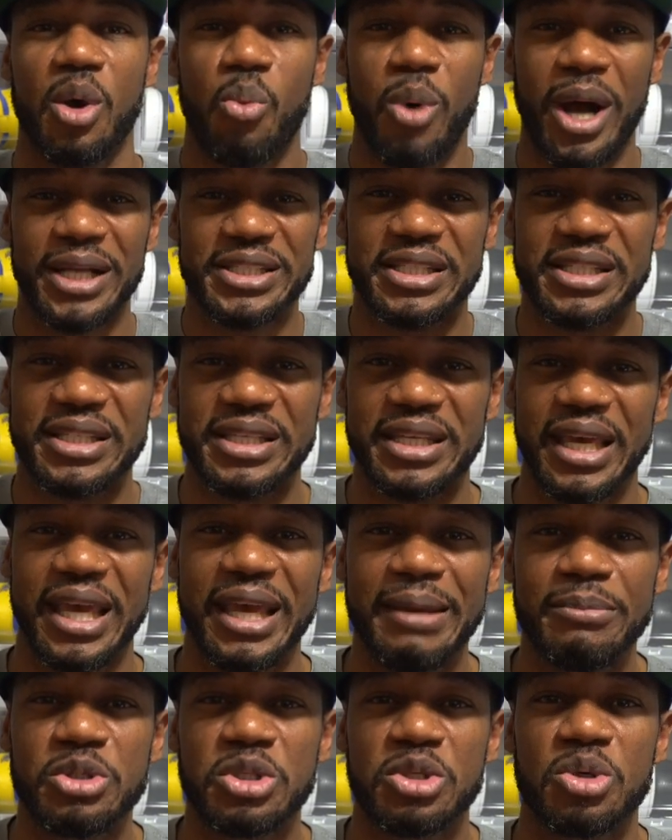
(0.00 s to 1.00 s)
watching
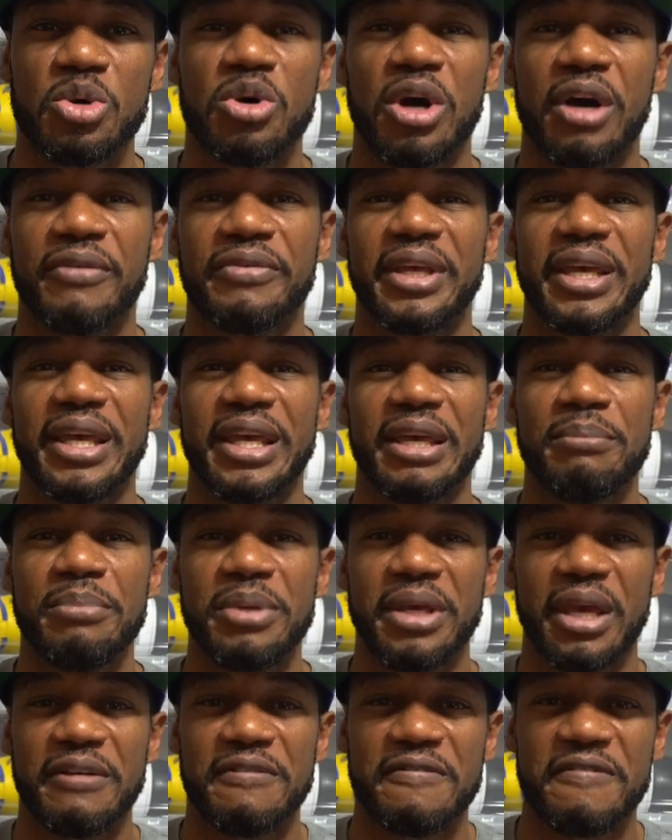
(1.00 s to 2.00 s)
game two of the
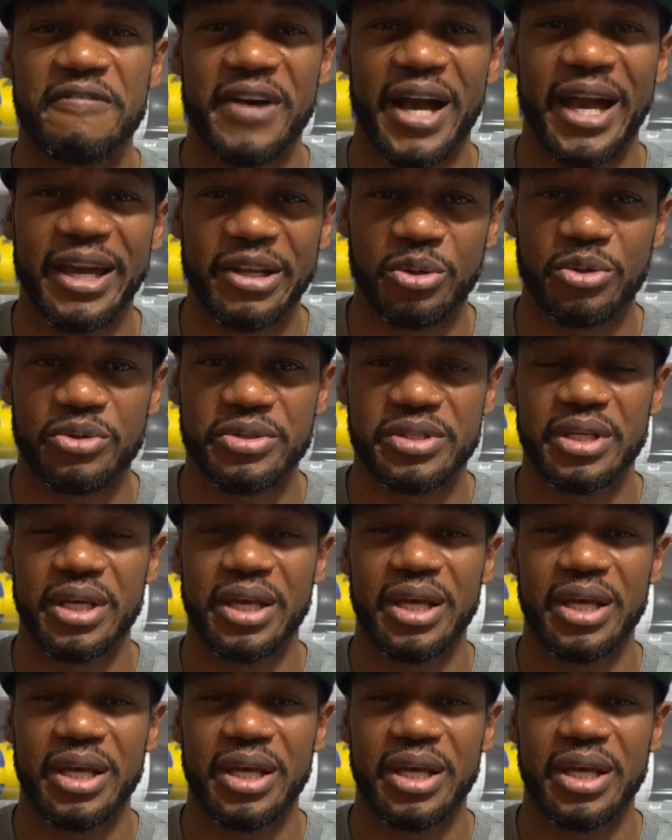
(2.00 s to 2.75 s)
NBA Finals,